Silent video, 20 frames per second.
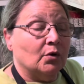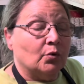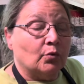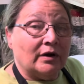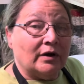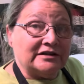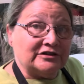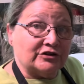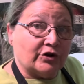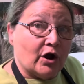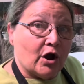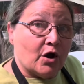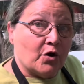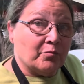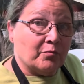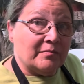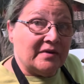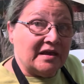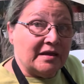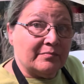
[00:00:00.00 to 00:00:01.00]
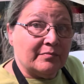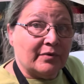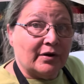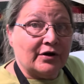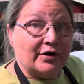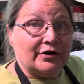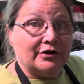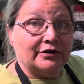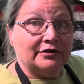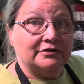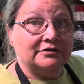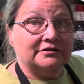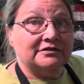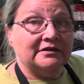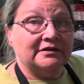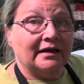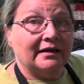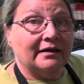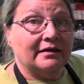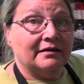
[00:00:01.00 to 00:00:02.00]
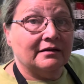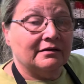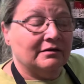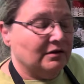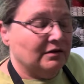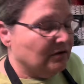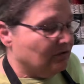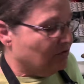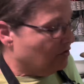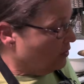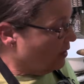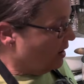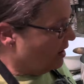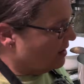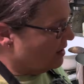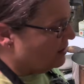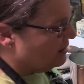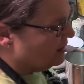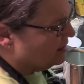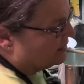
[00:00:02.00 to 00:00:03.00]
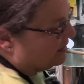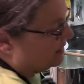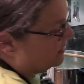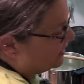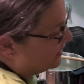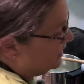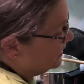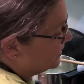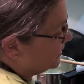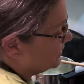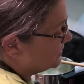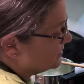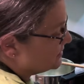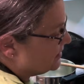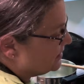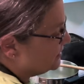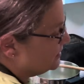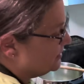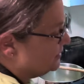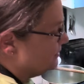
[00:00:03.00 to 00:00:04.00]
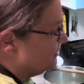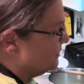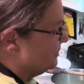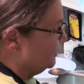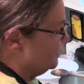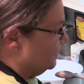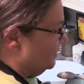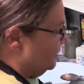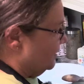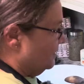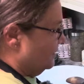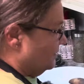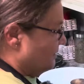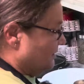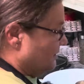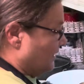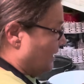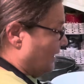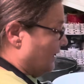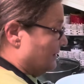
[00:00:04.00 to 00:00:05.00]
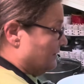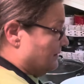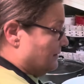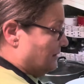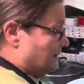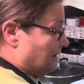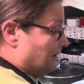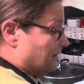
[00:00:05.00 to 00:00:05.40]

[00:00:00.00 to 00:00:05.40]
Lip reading: raise our own meat birds and do all of the things that